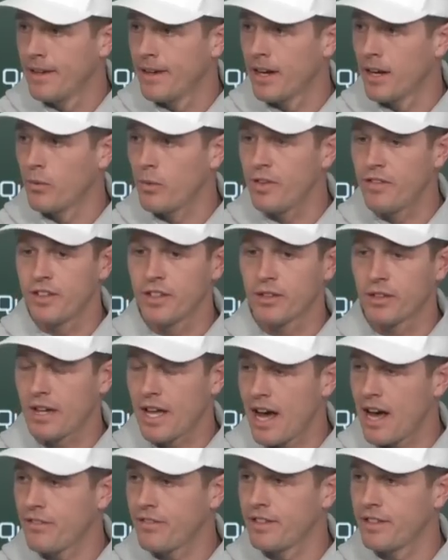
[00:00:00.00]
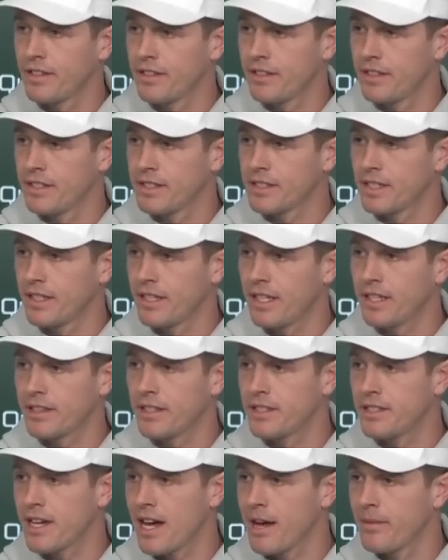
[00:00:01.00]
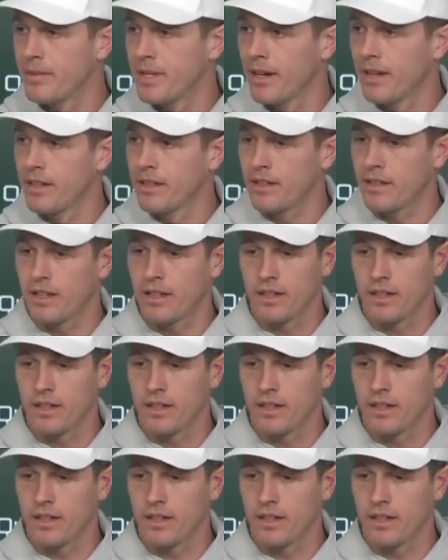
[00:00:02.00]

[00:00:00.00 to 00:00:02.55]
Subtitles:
we feel confident is going to get the job done,